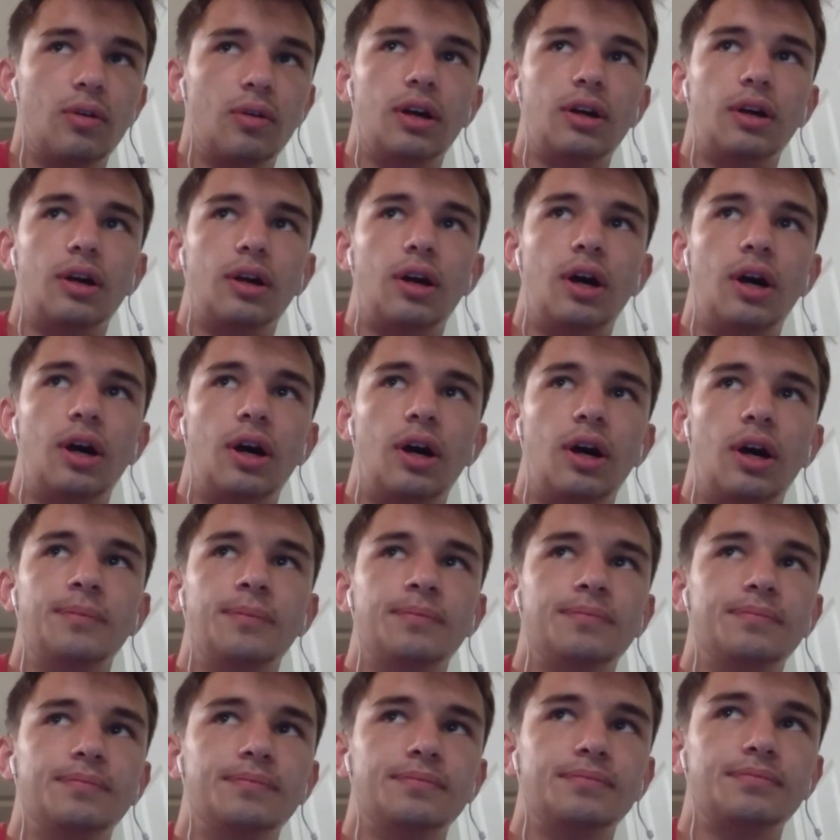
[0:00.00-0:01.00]

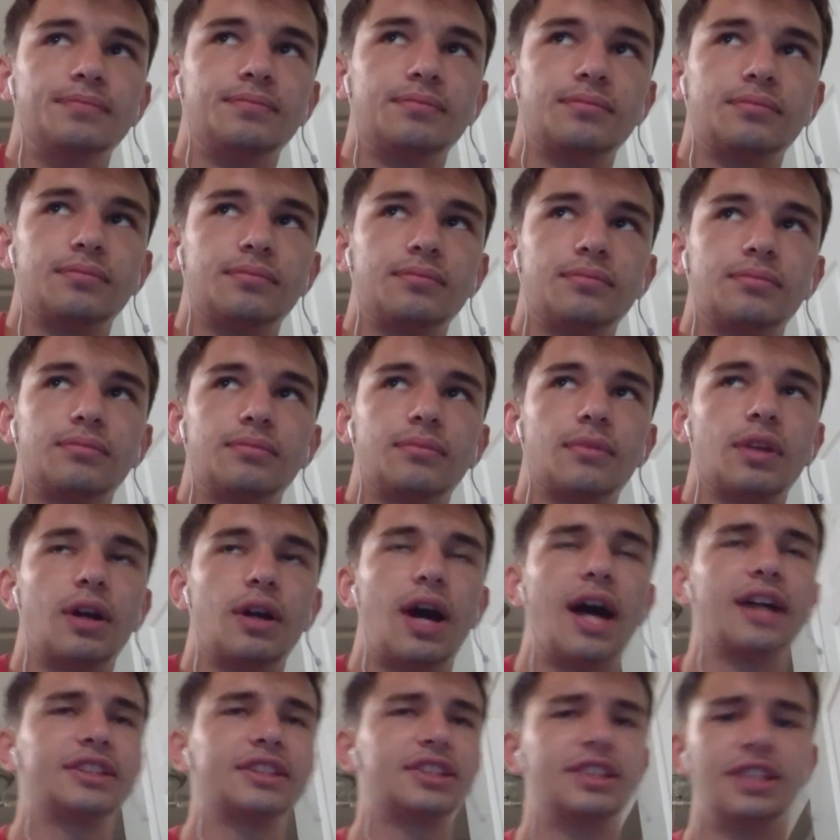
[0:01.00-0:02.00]
um
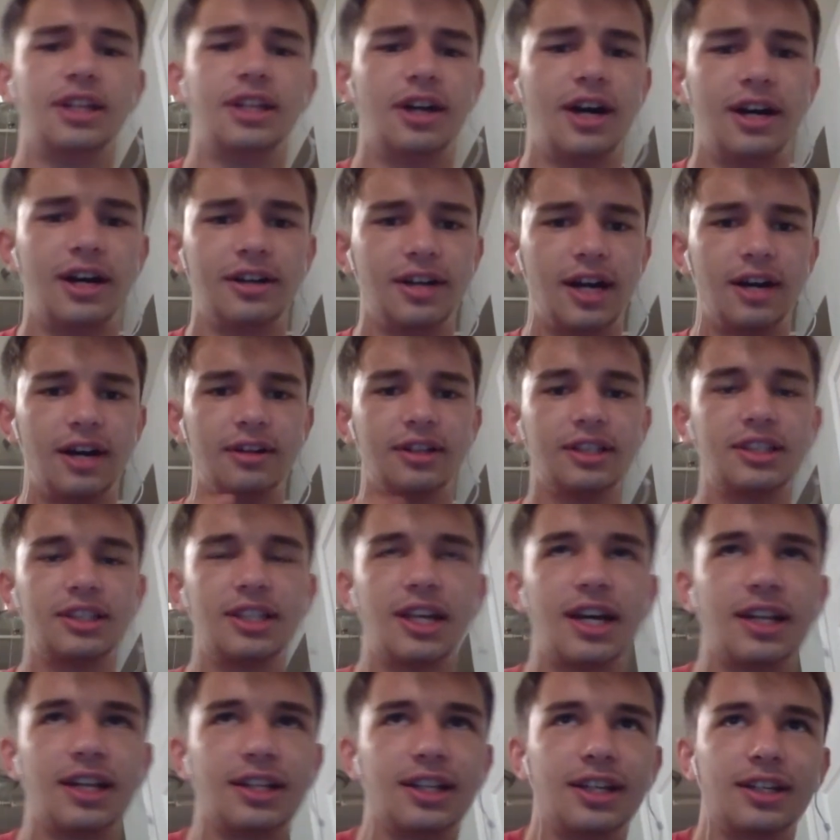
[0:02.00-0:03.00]
actually no, I'll get to
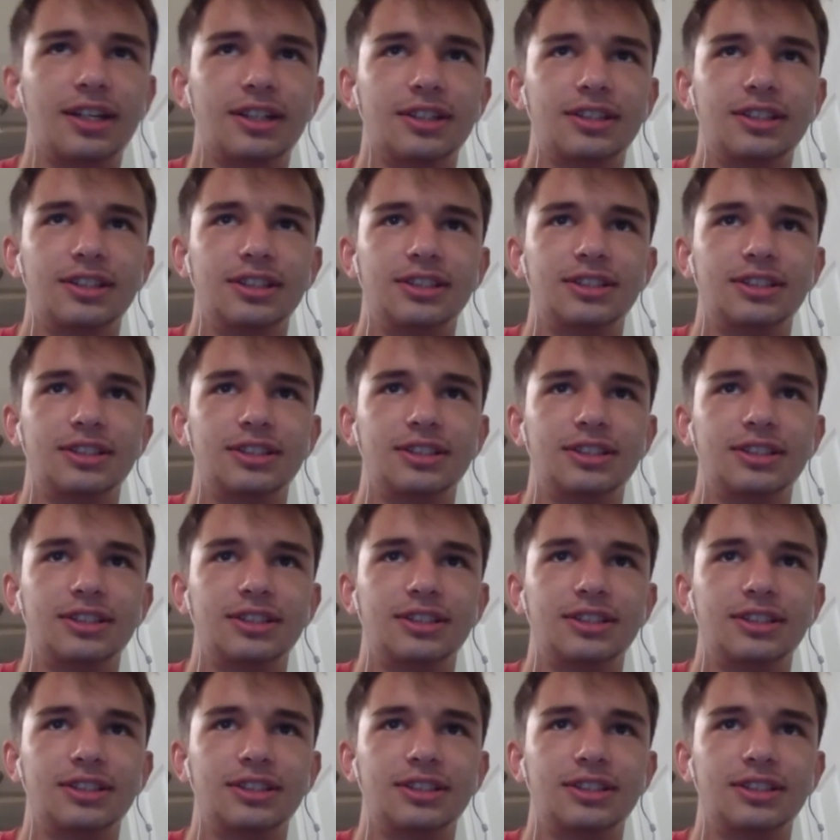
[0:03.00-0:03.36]
that later because